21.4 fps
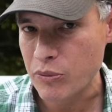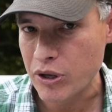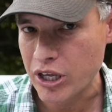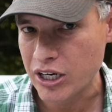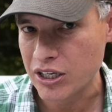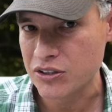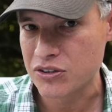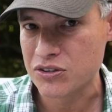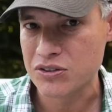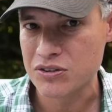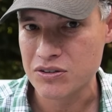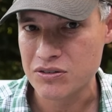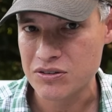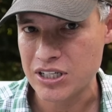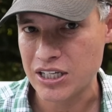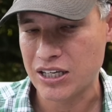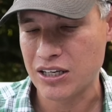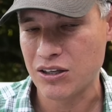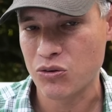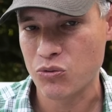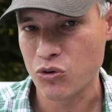minutes,
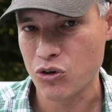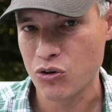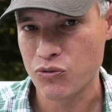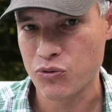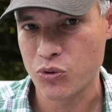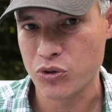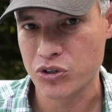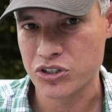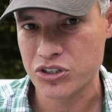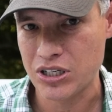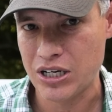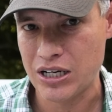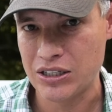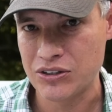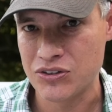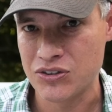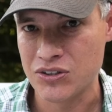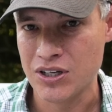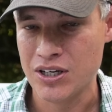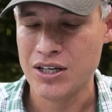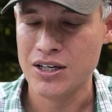taking three or four
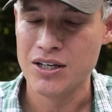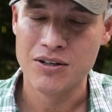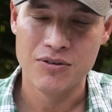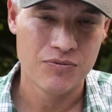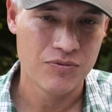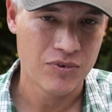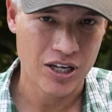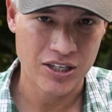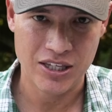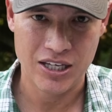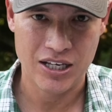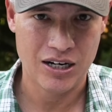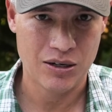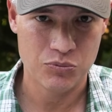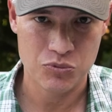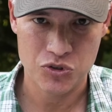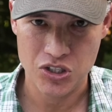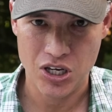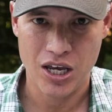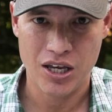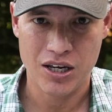shots, and then
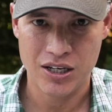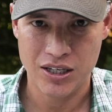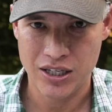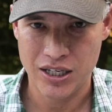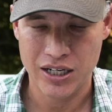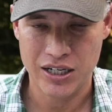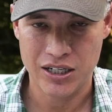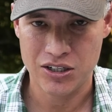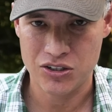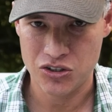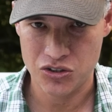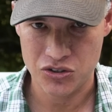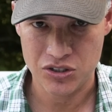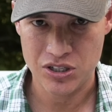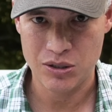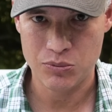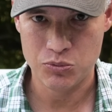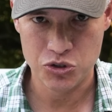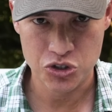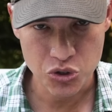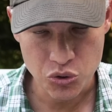I'm set. And then I can just
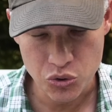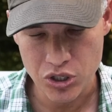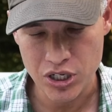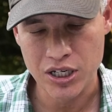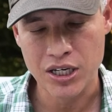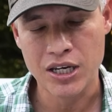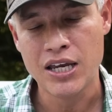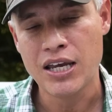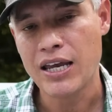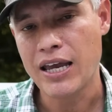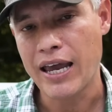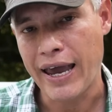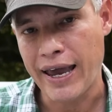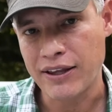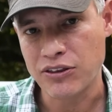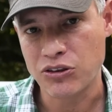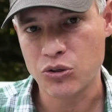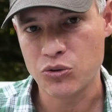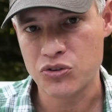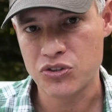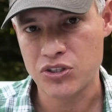keep shooting
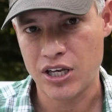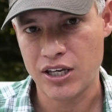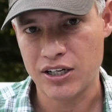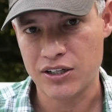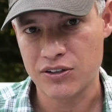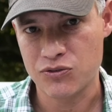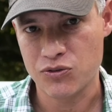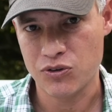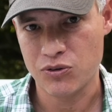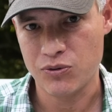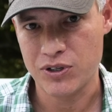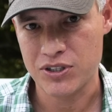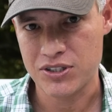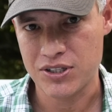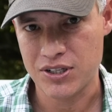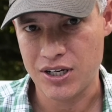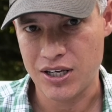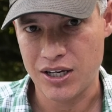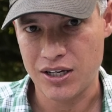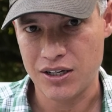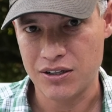at those settings for the rest
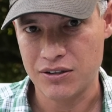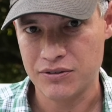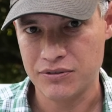of the night.